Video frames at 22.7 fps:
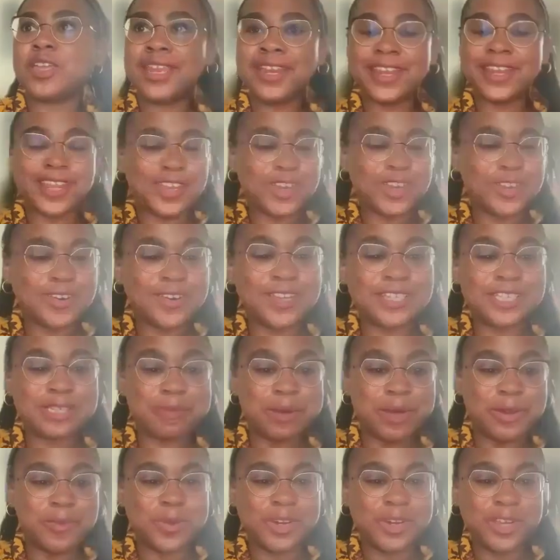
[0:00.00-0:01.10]
getting curious
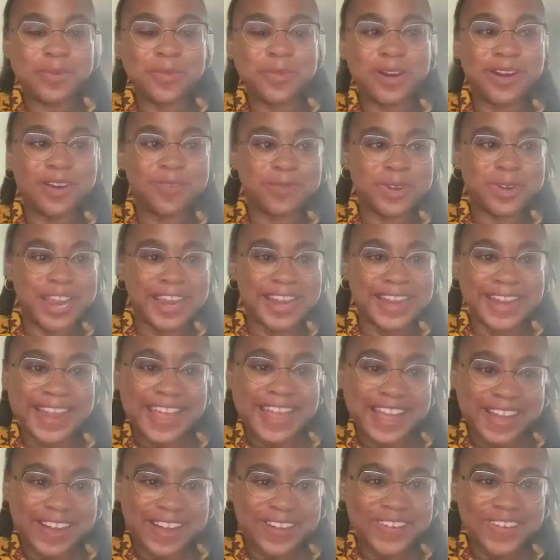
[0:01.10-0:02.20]
about where you are right
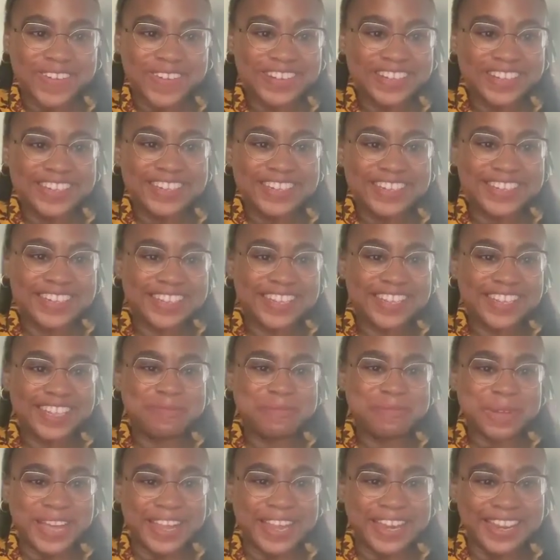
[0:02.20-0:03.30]
now in
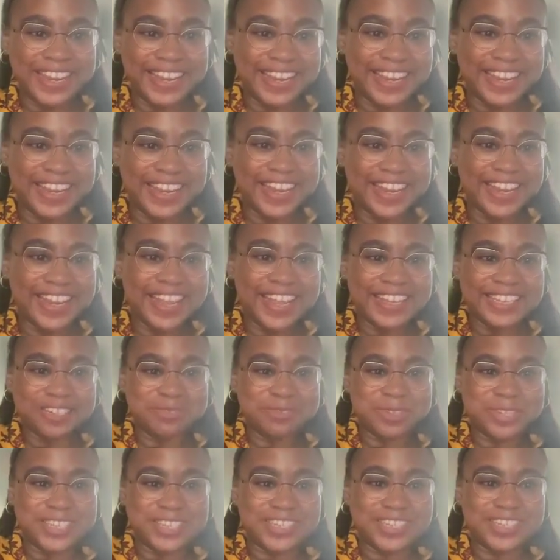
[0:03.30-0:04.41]
the body as
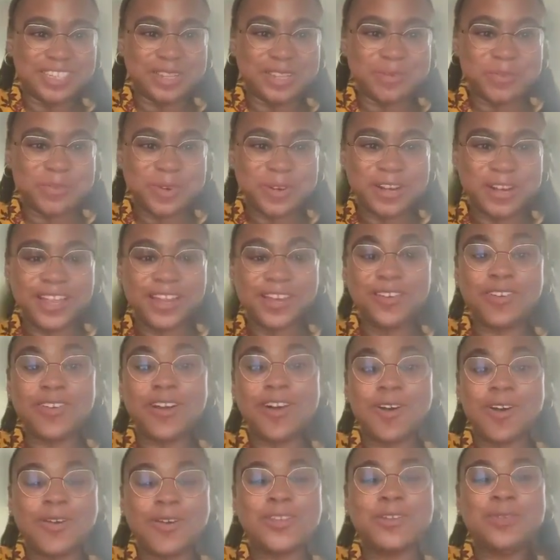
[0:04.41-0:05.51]
it relates to the work. And
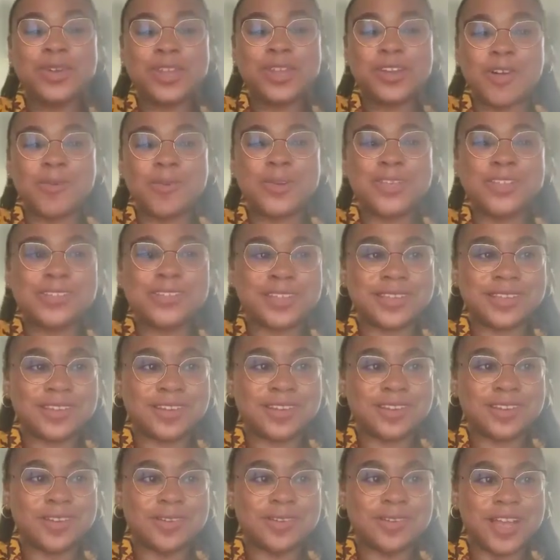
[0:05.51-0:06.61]
you can always
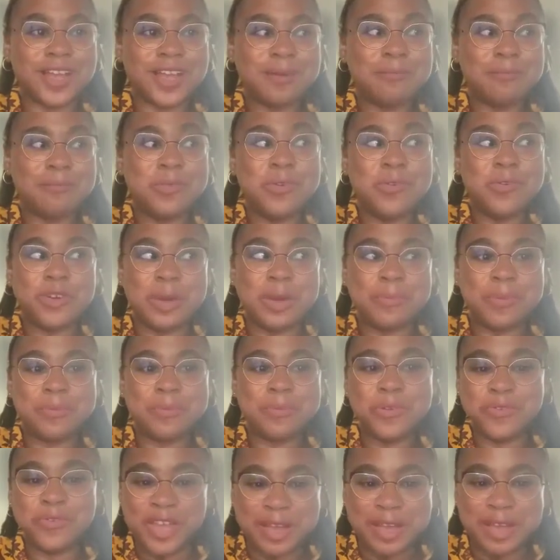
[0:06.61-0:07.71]
move
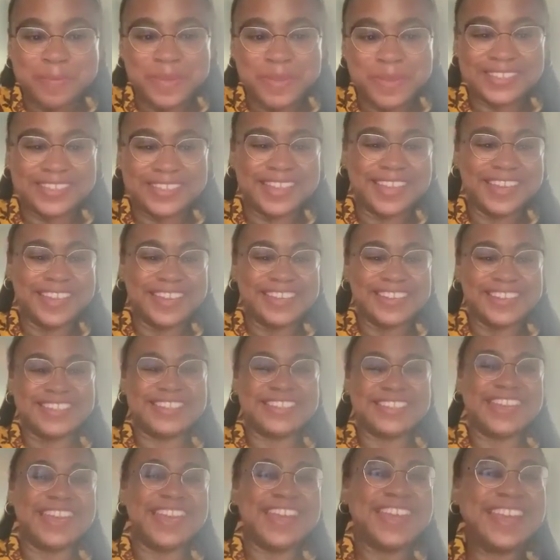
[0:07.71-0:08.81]
up, as I like to
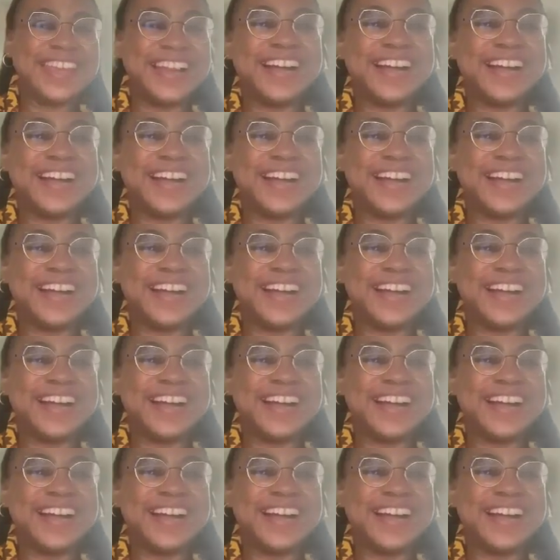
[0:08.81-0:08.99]
say it,